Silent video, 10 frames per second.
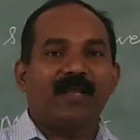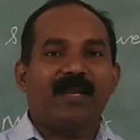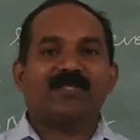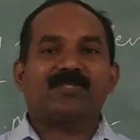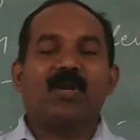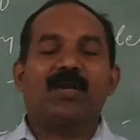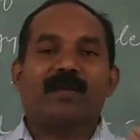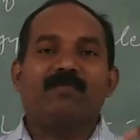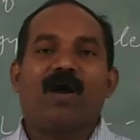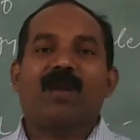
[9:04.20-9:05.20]
electron
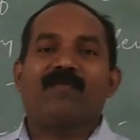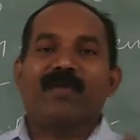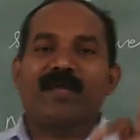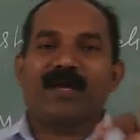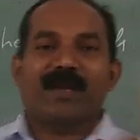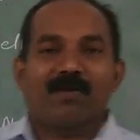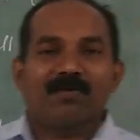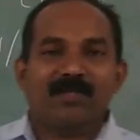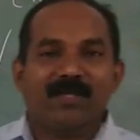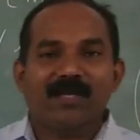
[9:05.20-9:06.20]
revolving
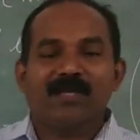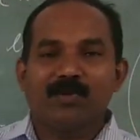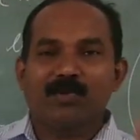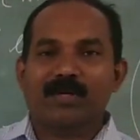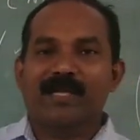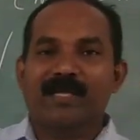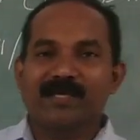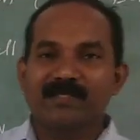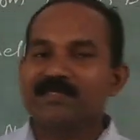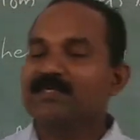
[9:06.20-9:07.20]
around the
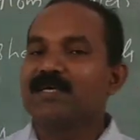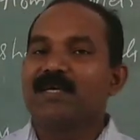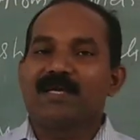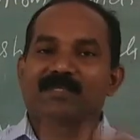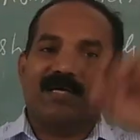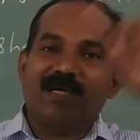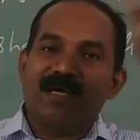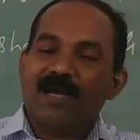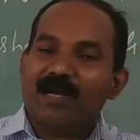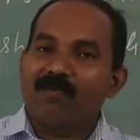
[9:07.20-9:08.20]
nucleus, it
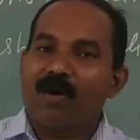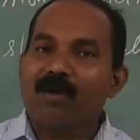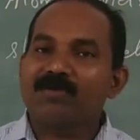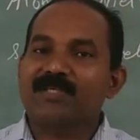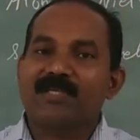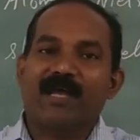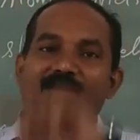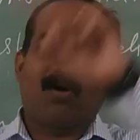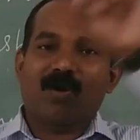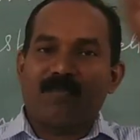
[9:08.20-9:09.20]
revolves in an
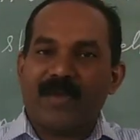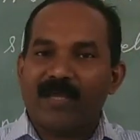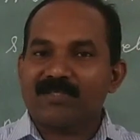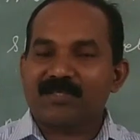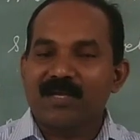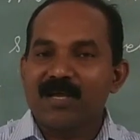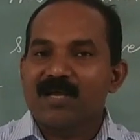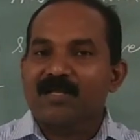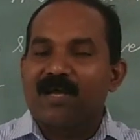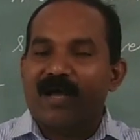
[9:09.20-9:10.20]
orbit,
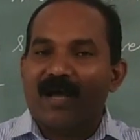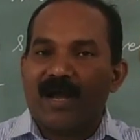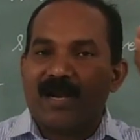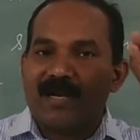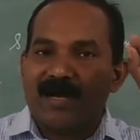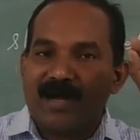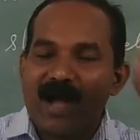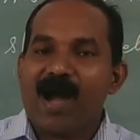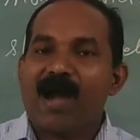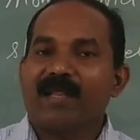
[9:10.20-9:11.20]

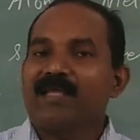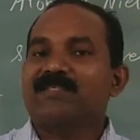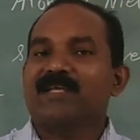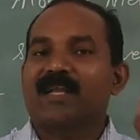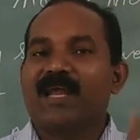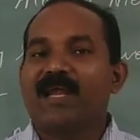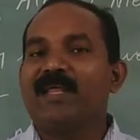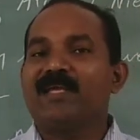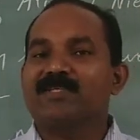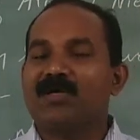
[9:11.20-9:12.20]
r is the
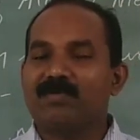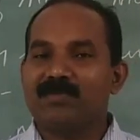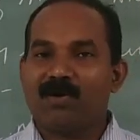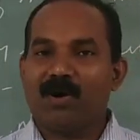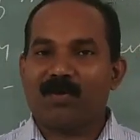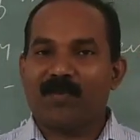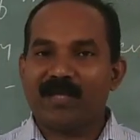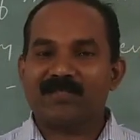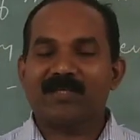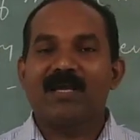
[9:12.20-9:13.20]
radius of the orbit,